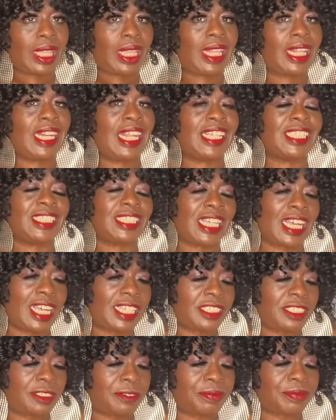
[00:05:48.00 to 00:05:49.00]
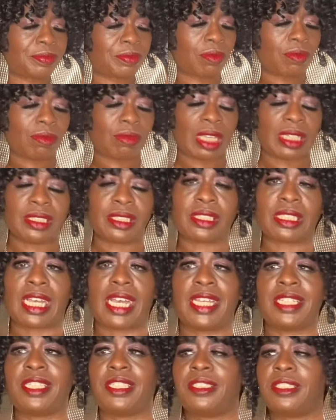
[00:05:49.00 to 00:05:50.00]
Now, Sonya
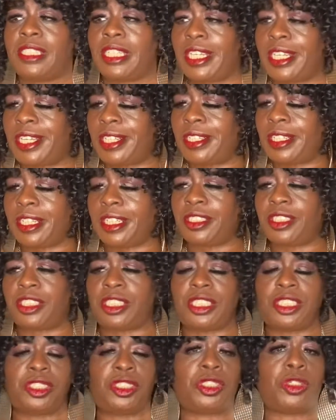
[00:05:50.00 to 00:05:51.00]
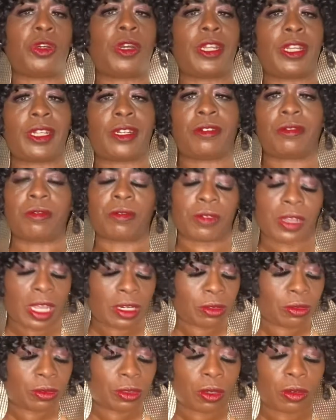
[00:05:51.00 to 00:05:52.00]
said she enjoyed it. I
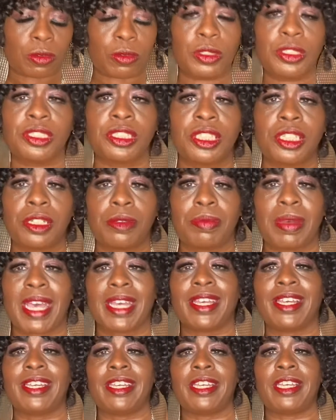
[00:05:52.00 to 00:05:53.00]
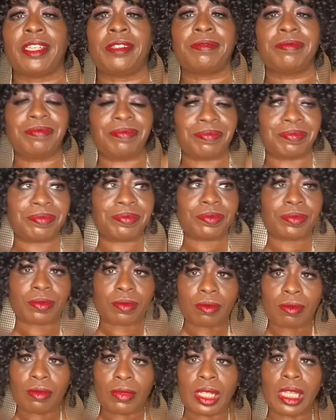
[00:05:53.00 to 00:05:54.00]
don't know if we'll see her back again.
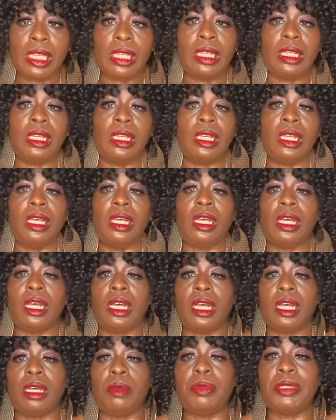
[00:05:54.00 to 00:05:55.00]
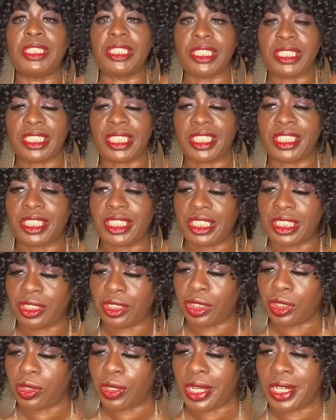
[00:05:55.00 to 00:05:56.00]
But she said she
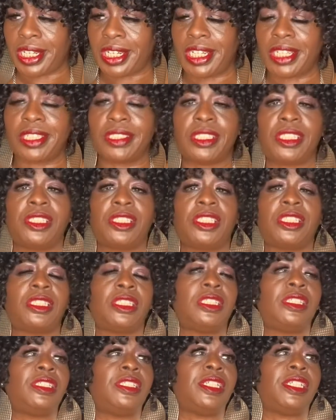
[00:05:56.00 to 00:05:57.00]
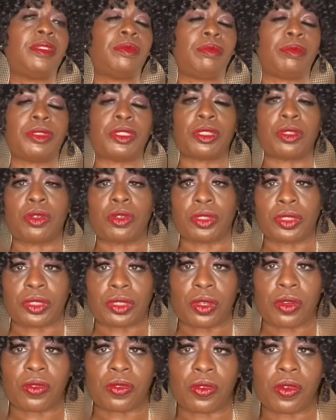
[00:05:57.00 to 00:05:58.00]
enjoyed it, and it's a sisterhood, and so on and
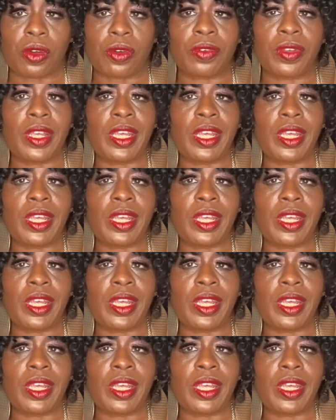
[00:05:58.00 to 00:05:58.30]
so forth.